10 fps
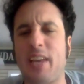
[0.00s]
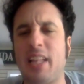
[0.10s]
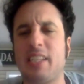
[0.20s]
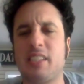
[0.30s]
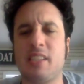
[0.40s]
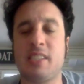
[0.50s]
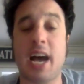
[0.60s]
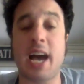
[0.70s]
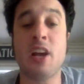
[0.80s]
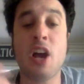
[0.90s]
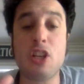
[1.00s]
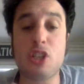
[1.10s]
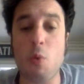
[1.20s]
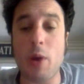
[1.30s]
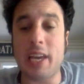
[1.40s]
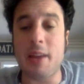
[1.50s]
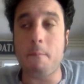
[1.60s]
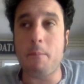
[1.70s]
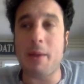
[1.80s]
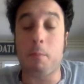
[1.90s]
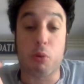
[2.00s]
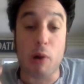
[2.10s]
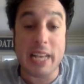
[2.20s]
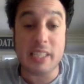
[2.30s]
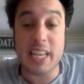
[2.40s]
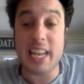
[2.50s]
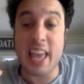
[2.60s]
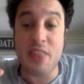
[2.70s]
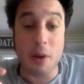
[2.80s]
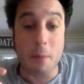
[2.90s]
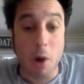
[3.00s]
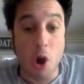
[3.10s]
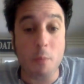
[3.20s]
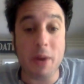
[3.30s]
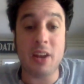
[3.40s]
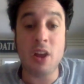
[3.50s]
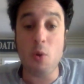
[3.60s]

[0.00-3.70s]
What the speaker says: feelings aside so we can be present in the moment